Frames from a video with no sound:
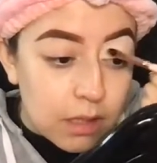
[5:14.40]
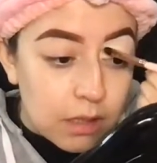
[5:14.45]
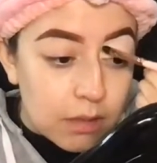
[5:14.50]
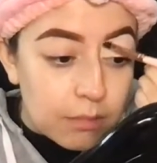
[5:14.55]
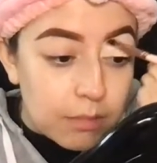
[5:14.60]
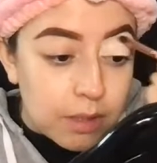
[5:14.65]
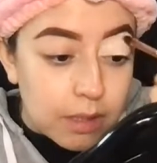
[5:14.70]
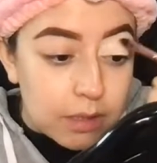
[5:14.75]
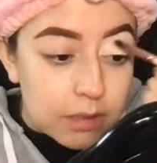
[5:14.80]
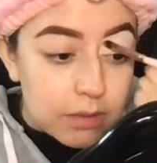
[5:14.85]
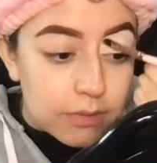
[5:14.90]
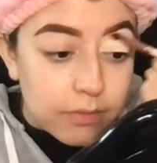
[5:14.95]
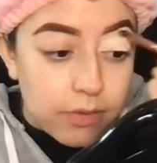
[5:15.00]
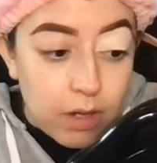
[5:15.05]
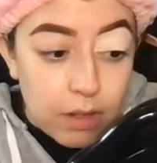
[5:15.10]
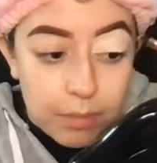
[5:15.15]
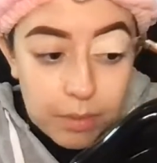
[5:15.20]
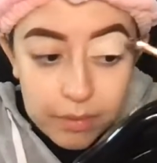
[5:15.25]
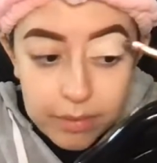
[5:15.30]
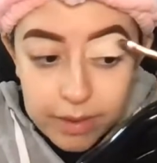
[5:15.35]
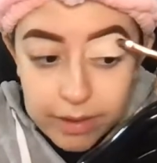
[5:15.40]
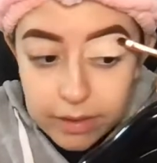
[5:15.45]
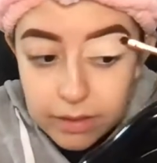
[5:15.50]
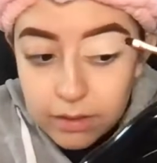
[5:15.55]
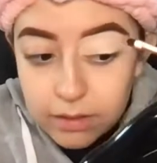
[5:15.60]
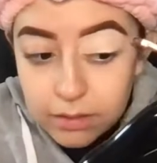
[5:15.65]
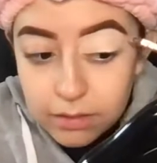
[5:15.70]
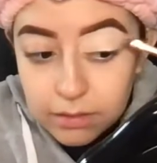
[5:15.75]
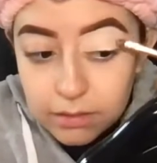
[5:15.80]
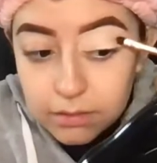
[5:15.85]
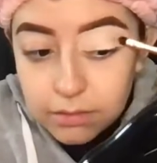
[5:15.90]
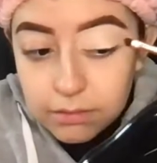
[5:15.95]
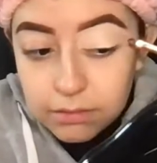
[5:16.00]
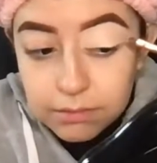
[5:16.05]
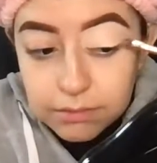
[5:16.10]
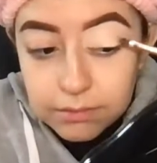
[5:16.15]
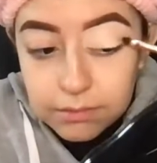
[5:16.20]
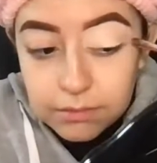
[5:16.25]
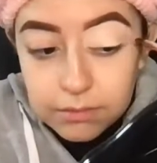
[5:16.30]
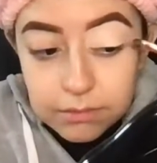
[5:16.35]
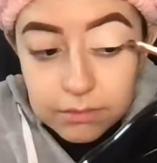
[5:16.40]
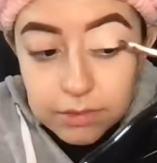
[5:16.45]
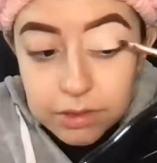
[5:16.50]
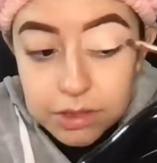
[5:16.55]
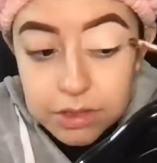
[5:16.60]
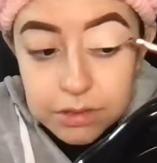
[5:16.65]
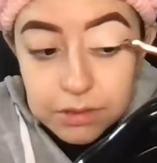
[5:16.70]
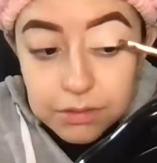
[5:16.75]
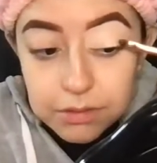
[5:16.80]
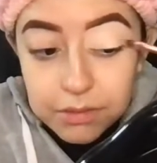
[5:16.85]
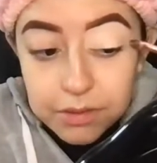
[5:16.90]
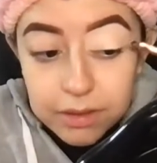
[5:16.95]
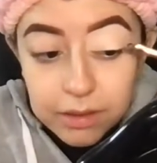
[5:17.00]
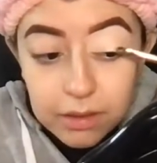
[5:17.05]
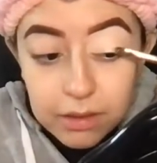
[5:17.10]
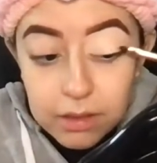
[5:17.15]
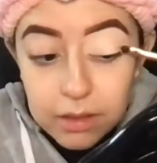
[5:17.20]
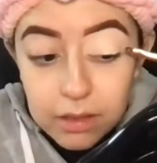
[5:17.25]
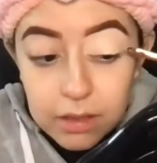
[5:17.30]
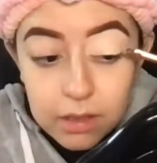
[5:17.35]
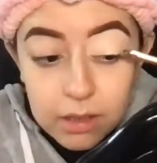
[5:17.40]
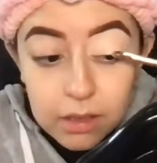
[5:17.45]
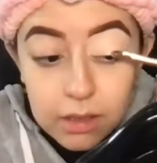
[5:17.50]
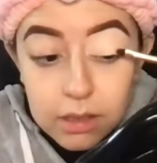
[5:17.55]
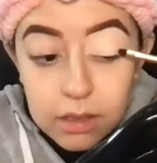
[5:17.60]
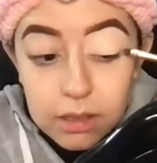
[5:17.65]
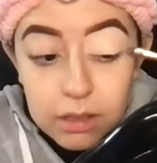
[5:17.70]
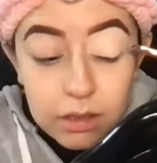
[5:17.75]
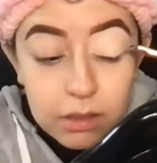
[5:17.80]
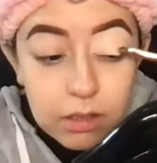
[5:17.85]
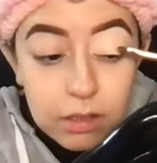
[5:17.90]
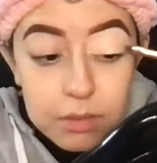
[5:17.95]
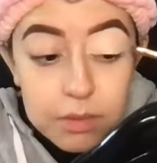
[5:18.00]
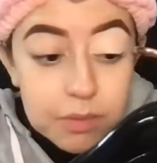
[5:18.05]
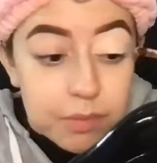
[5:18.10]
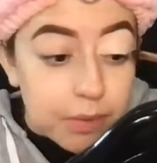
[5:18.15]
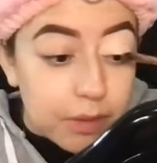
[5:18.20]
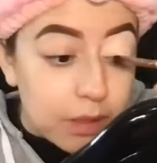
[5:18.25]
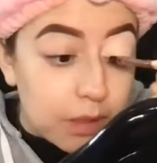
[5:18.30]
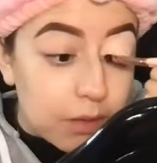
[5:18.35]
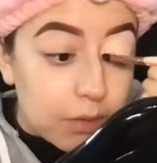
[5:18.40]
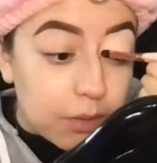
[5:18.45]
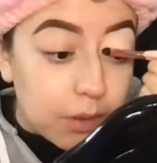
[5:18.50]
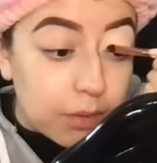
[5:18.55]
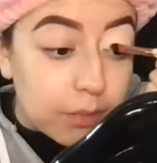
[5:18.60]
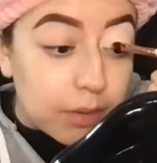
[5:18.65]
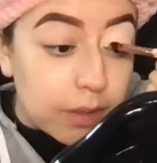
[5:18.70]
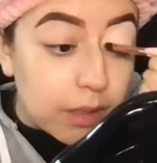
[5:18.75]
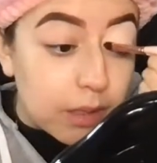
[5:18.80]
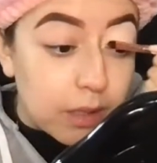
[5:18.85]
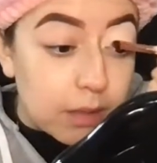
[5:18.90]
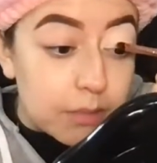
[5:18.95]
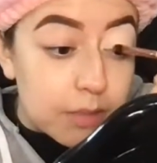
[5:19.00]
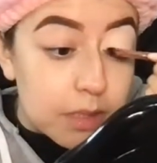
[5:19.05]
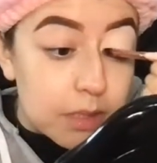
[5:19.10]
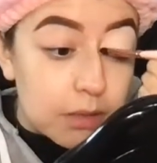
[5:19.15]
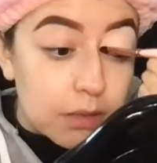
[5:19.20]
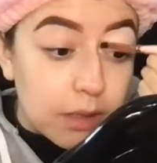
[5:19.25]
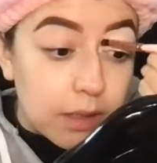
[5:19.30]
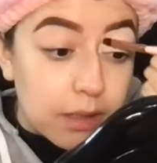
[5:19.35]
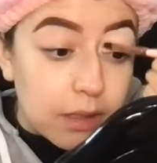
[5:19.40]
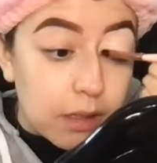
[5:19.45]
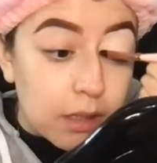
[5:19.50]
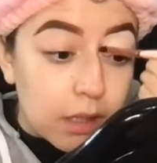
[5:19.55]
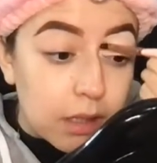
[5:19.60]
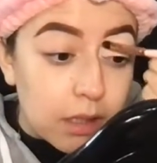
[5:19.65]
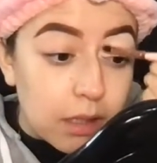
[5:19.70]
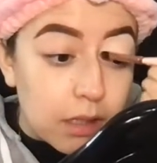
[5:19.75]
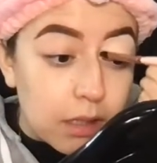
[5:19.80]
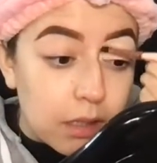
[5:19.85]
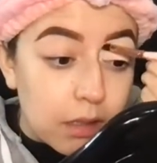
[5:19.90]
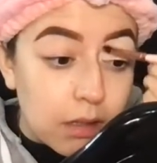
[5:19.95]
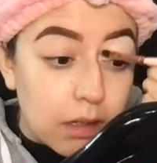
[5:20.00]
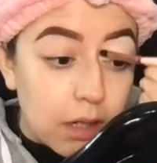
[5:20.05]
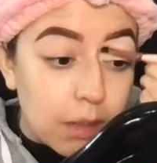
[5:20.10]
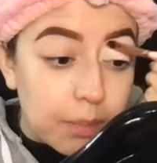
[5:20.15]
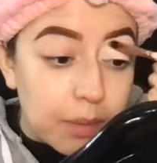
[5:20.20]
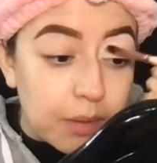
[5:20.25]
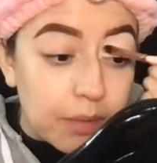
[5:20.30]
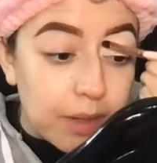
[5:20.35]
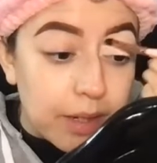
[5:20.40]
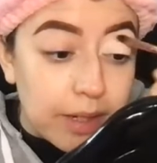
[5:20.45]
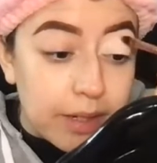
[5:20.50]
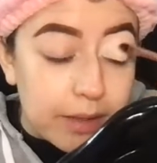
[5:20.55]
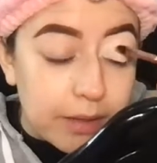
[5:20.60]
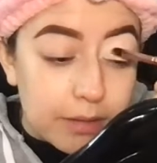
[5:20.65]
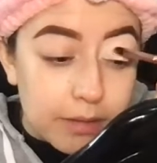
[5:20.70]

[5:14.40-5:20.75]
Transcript: because of copyright, which is annoying. YouTube is really annoying when it comes to like copyright.